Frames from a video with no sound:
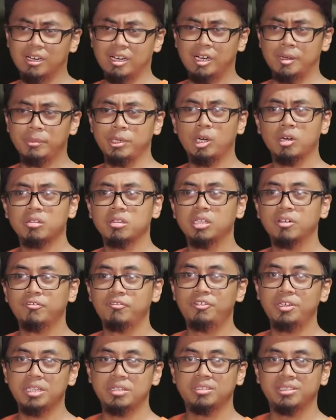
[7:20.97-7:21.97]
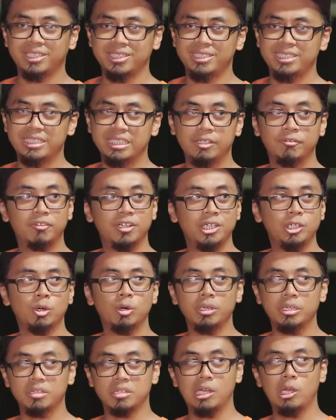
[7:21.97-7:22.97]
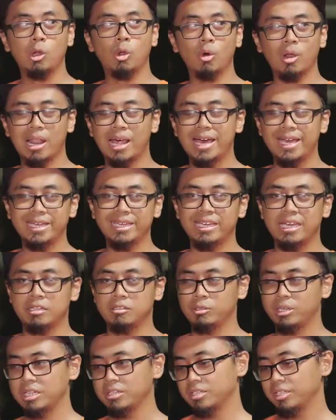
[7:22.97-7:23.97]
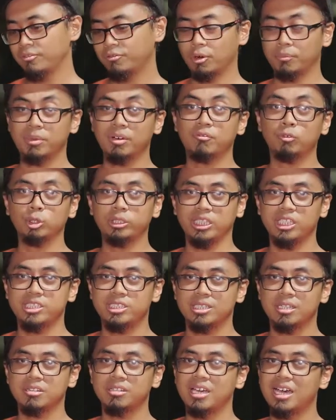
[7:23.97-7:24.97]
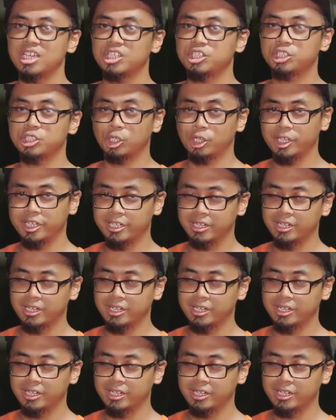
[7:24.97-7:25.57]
Because the face tracking, even though it's low light, as you can see from the footages that I shot,